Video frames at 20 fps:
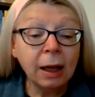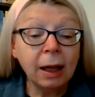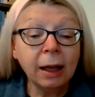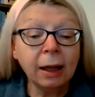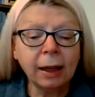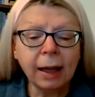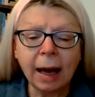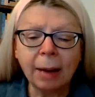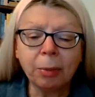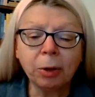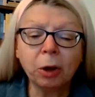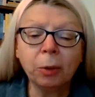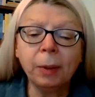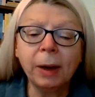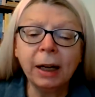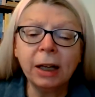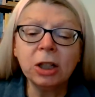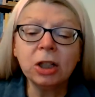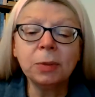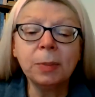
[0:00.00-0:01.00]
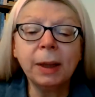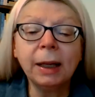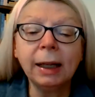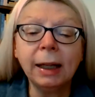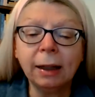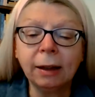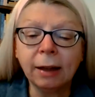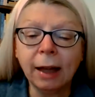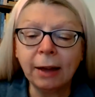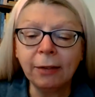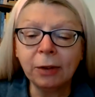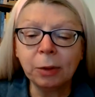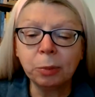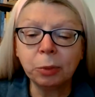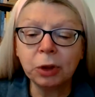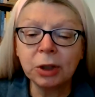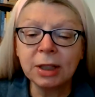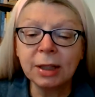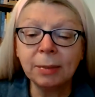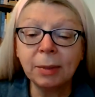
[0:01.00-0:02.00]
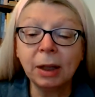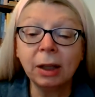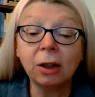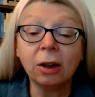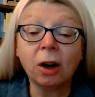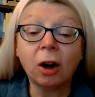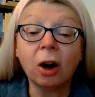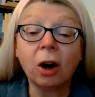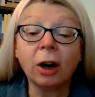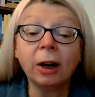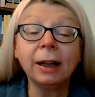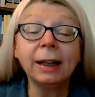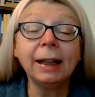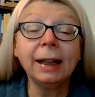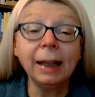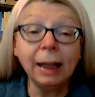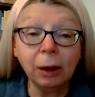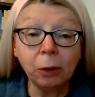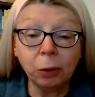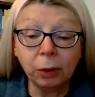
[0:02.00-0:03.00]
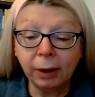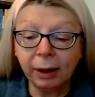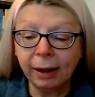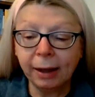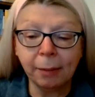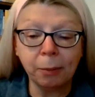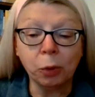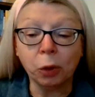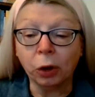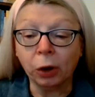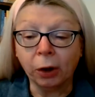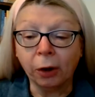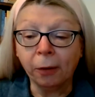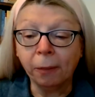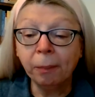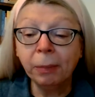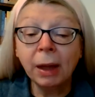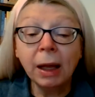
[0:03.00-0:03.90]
"Capital punishment and life imprisonment are equally immoral,